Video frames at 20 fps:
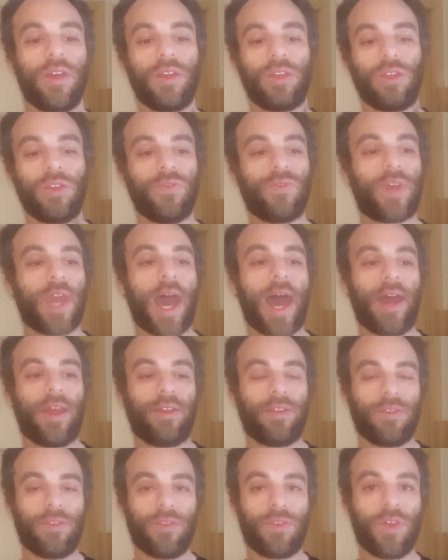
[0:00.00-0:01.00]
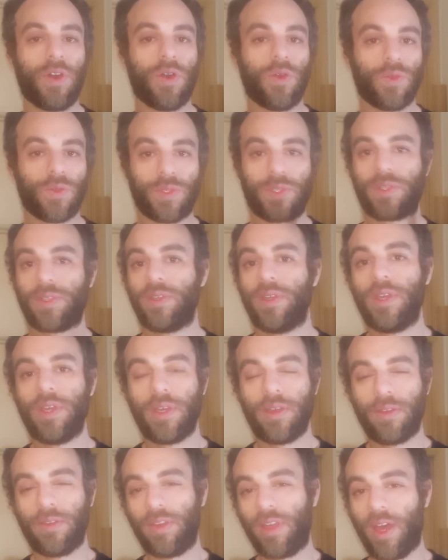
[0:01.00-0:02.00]
You've got those
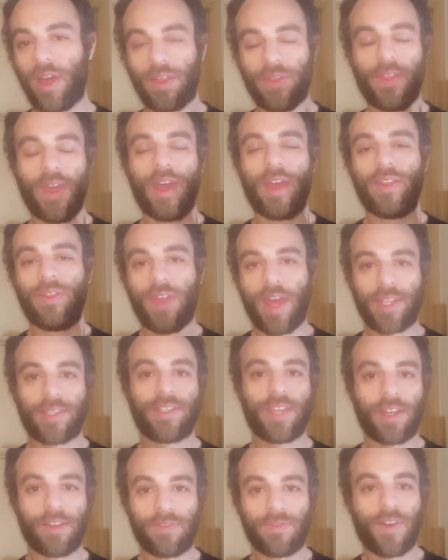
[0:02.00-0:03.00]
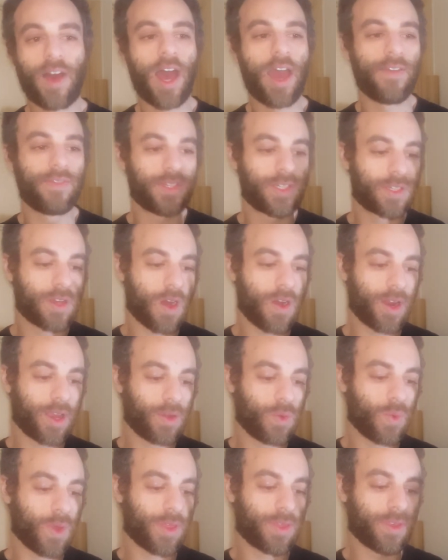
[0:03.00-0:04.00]
that set of 5
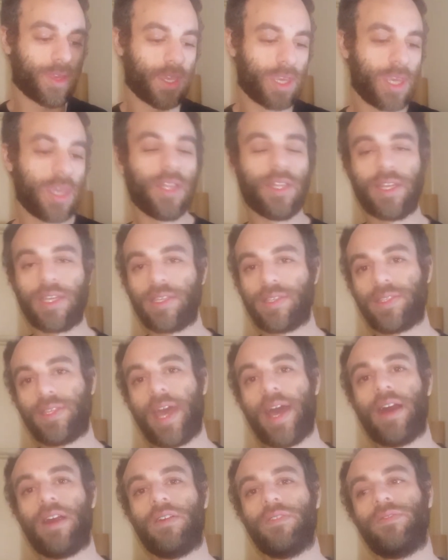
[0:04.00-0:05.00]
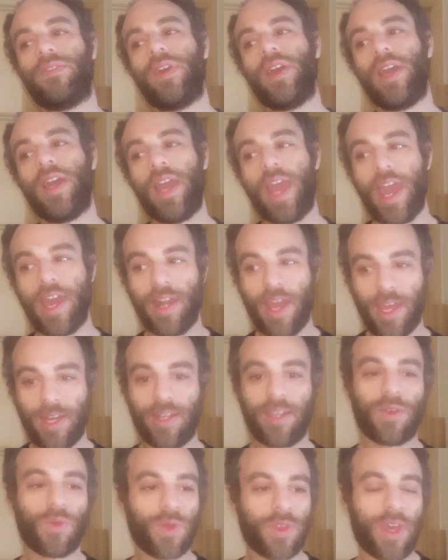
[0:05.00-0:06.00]
starting with Healing Salve and
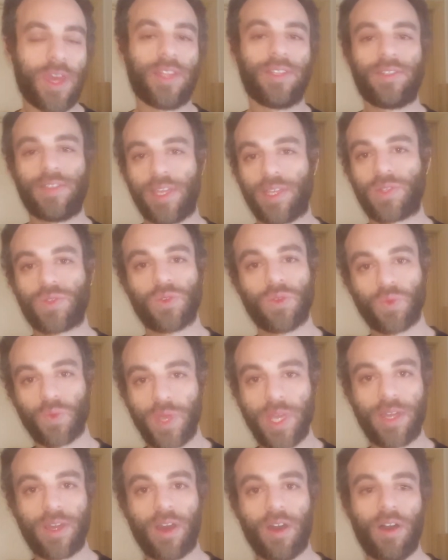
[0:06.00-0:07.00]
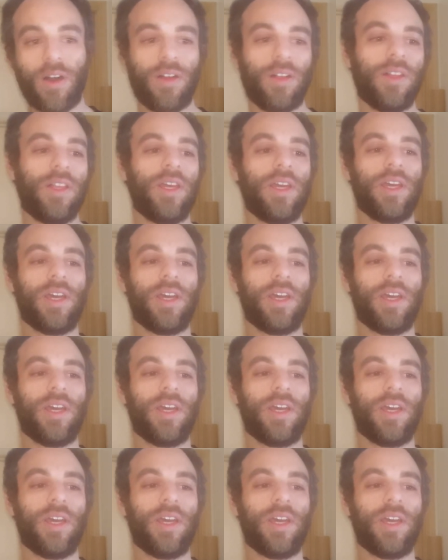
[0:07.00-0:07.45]
ending with Ancestral Recall.